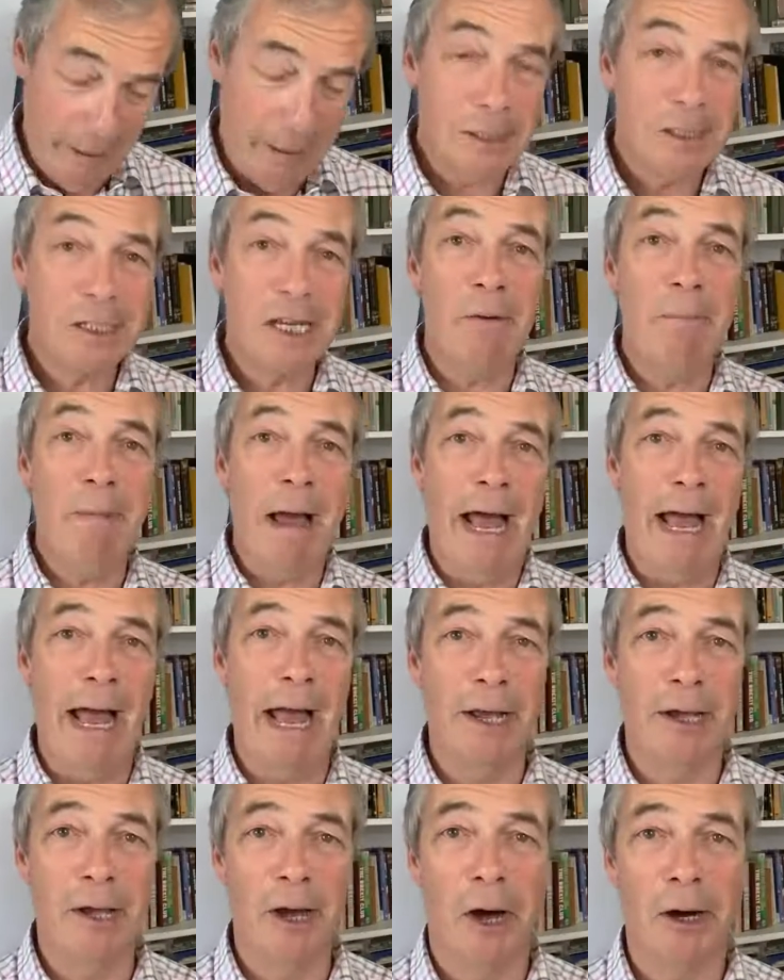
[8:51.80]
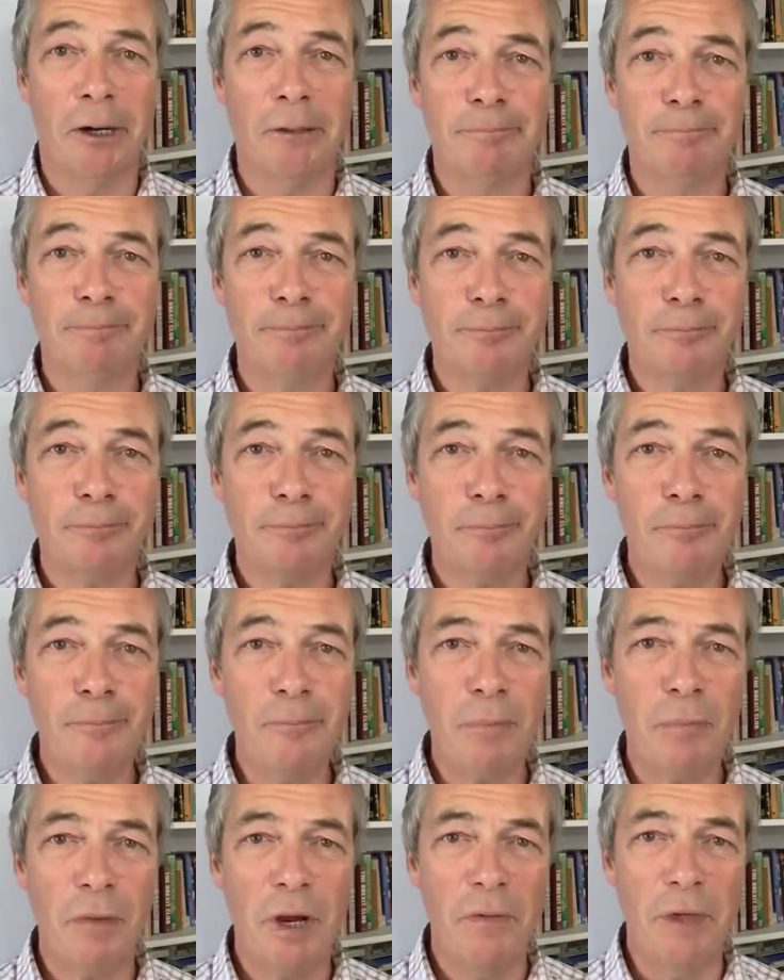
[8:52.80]
So Matt Hancock,
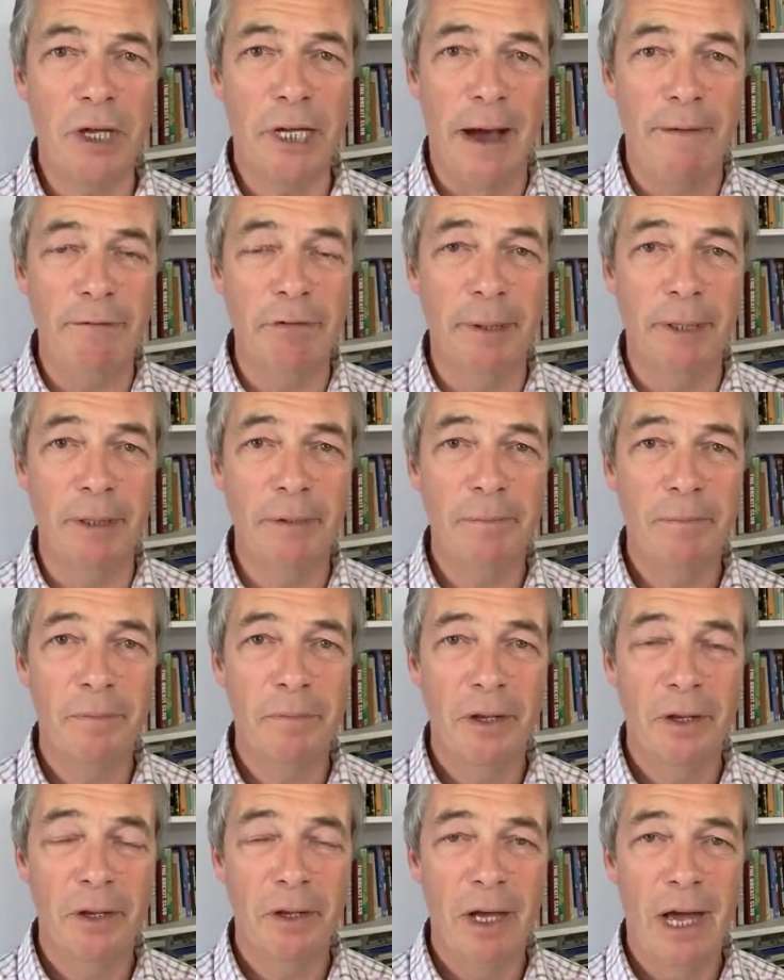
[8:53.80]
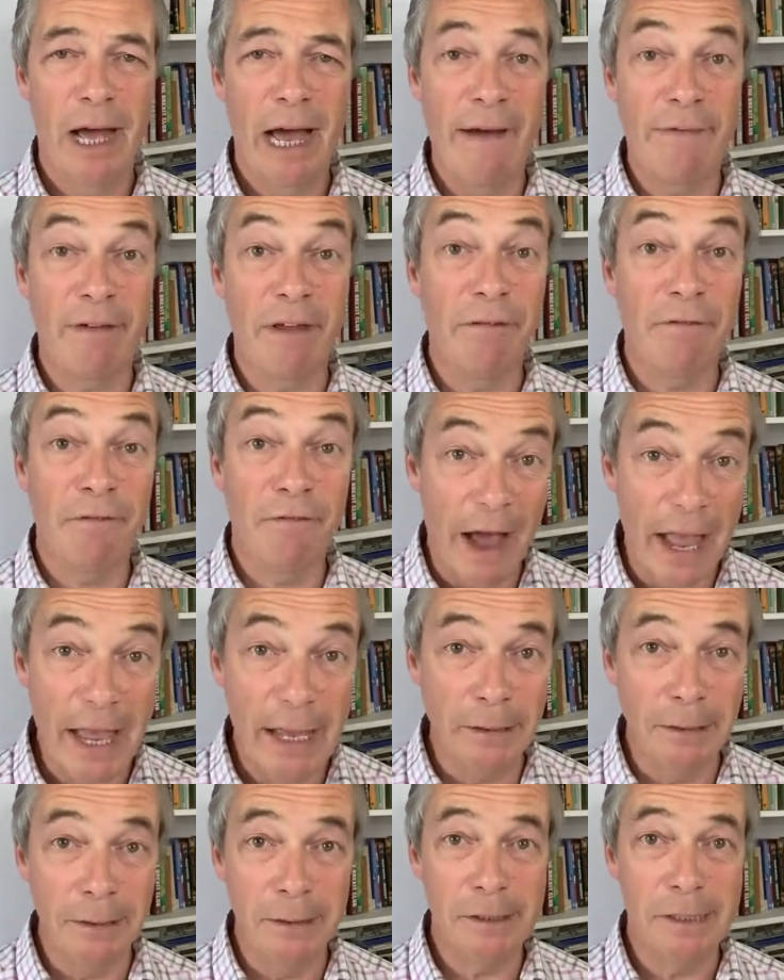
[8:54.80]
the government, having
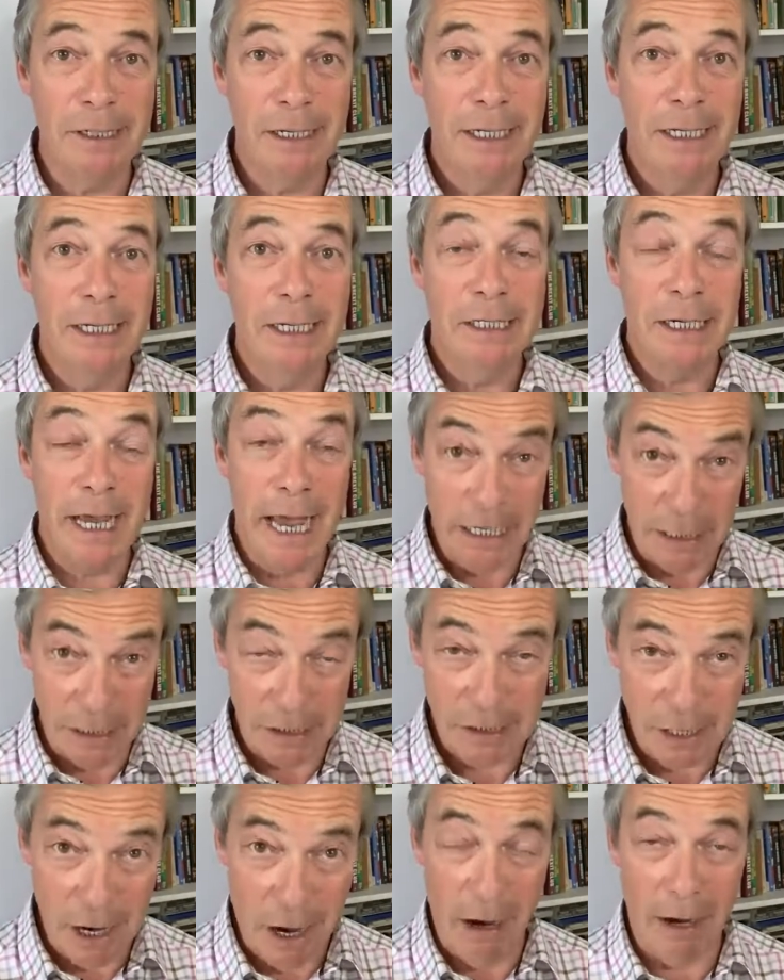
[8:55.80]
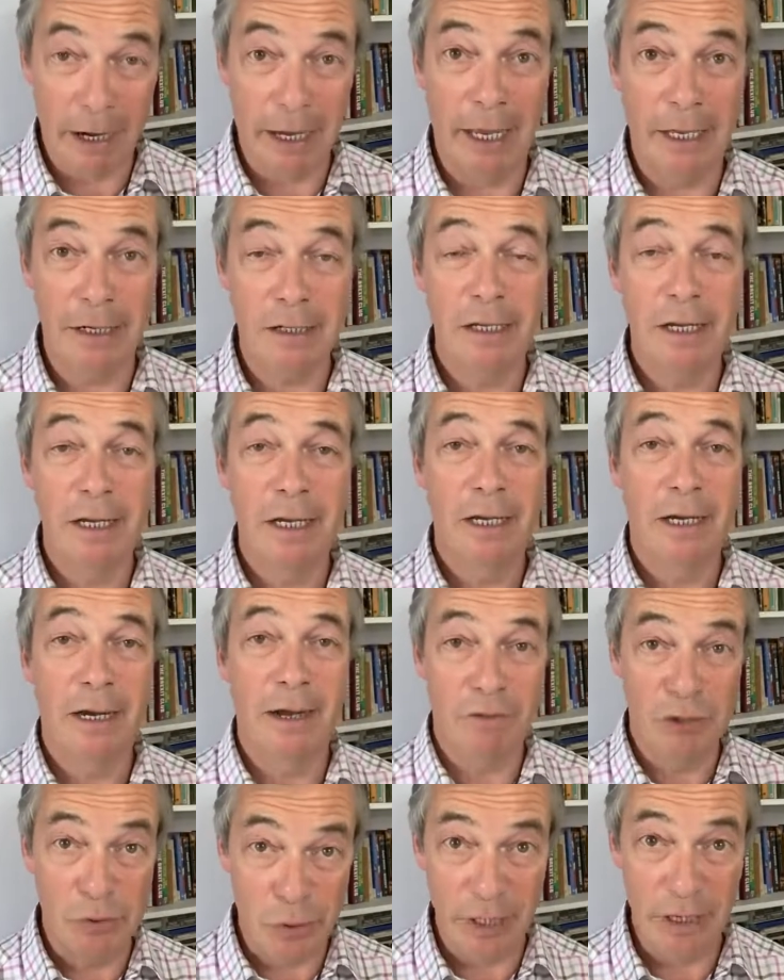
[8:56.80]
failed to hit its target
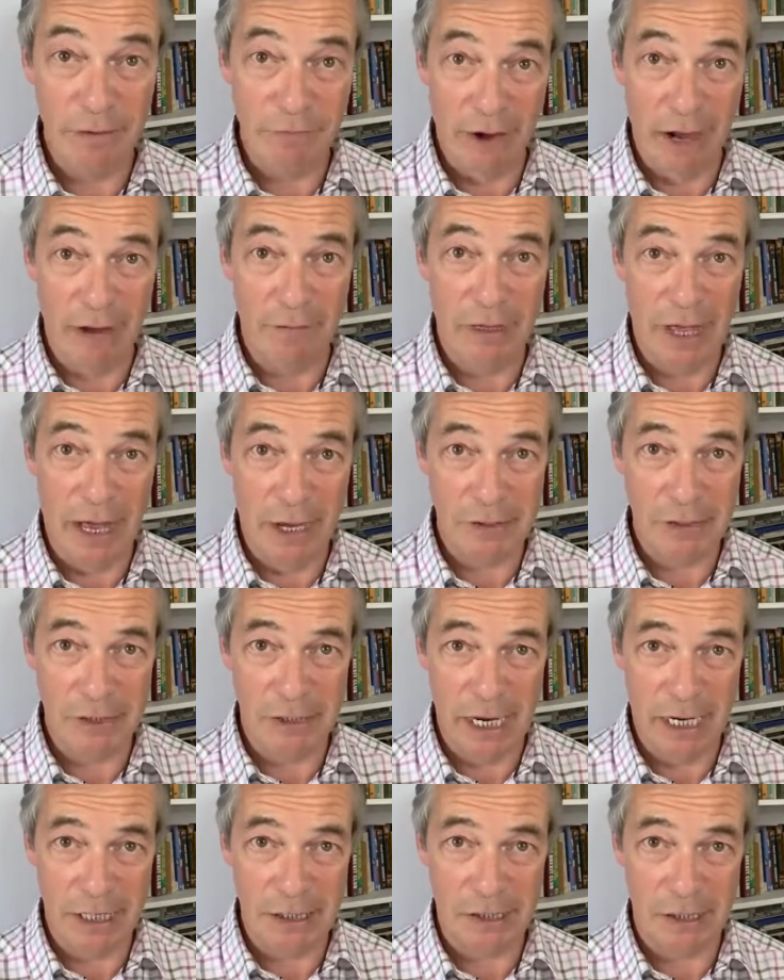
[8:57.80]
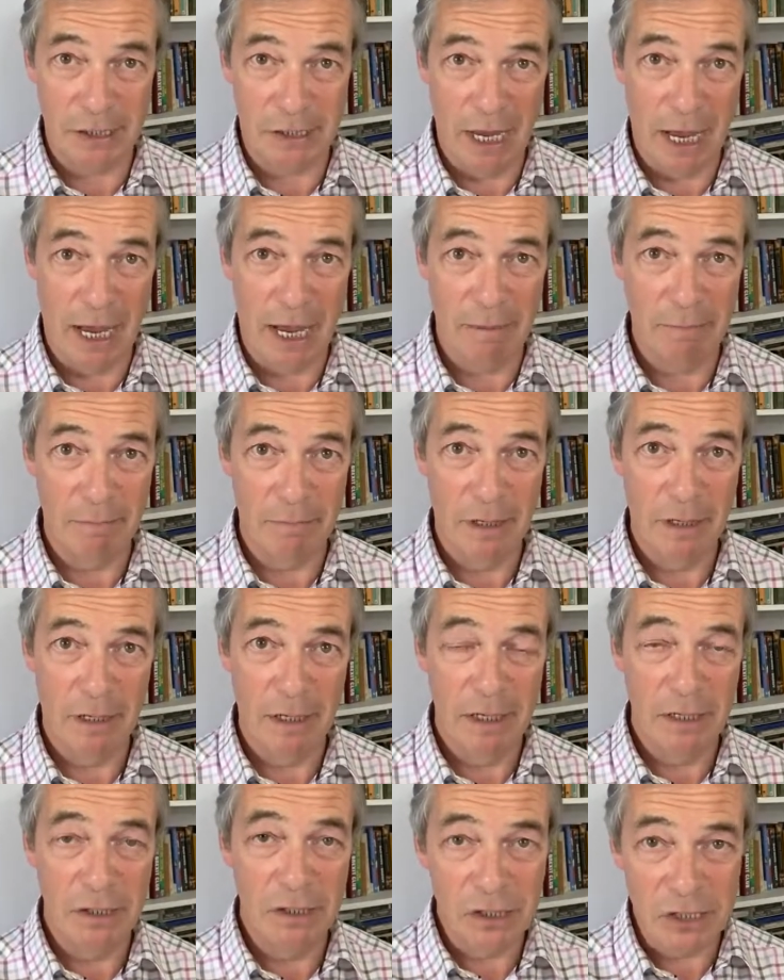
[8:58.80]
of 25,000 tests a day,
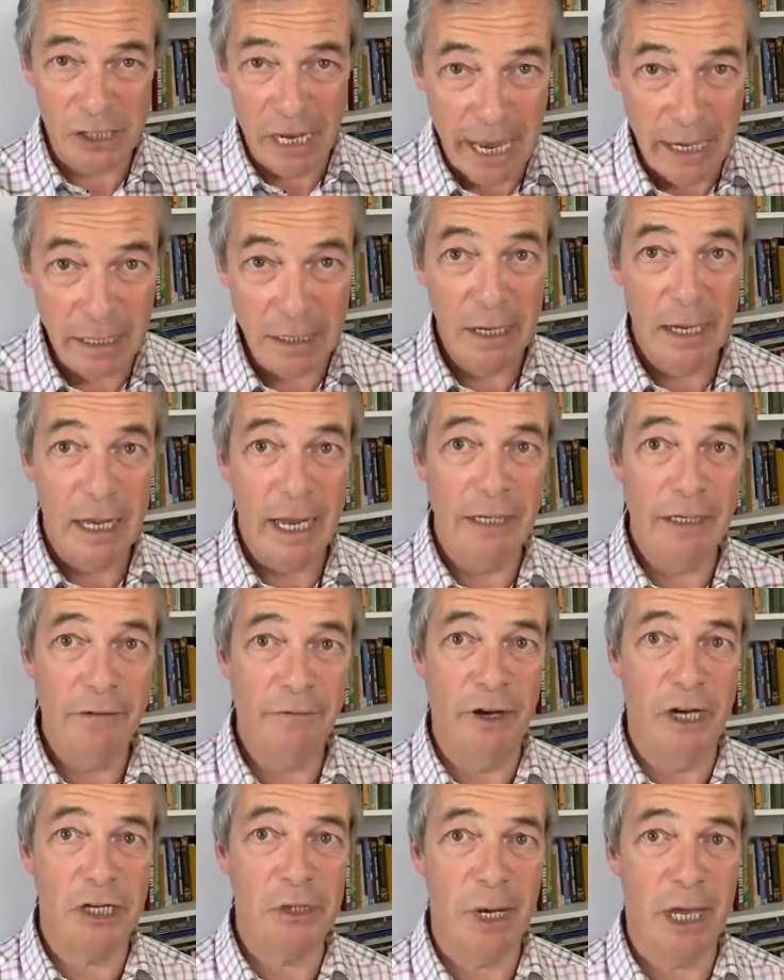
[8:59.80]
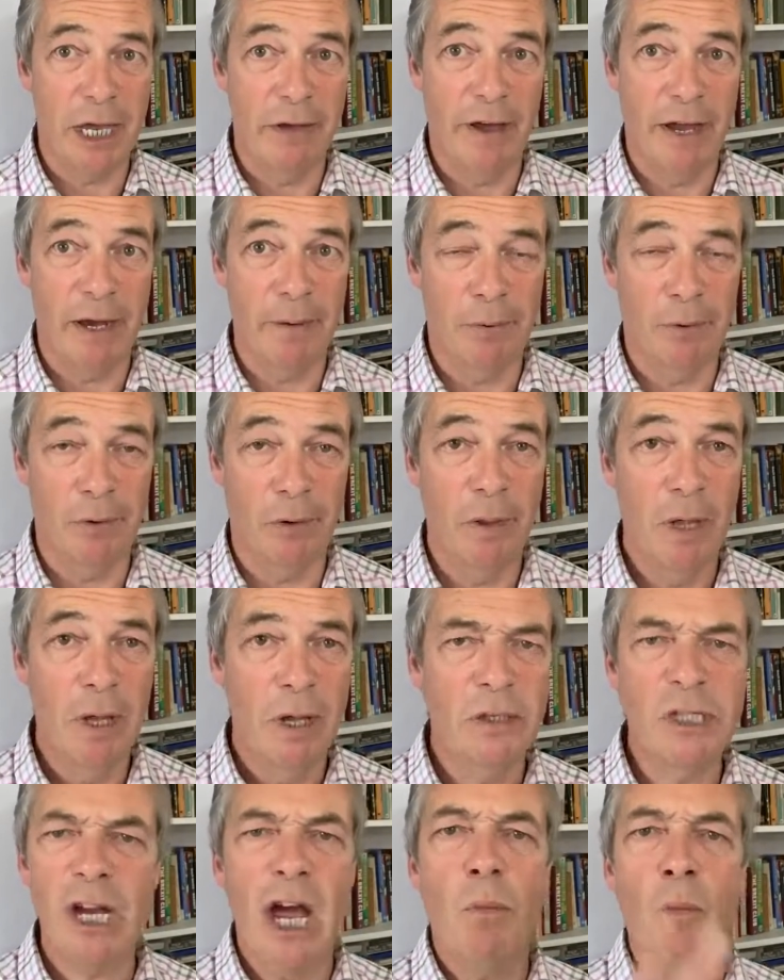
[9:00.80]
said in the first week of April,
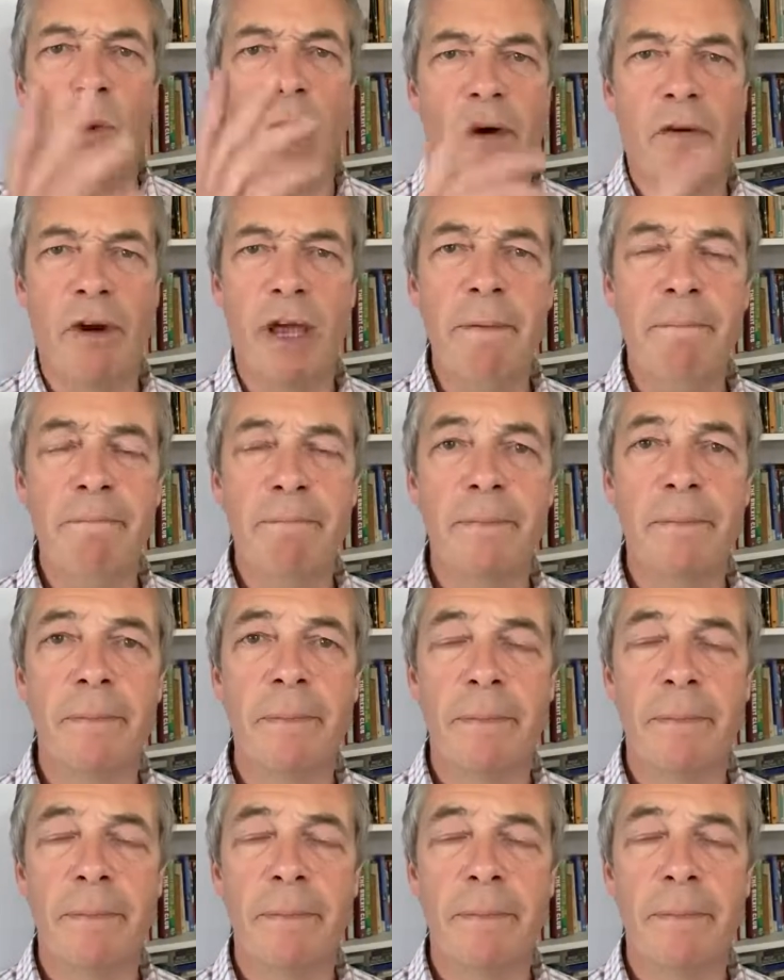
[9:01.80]
don't worry,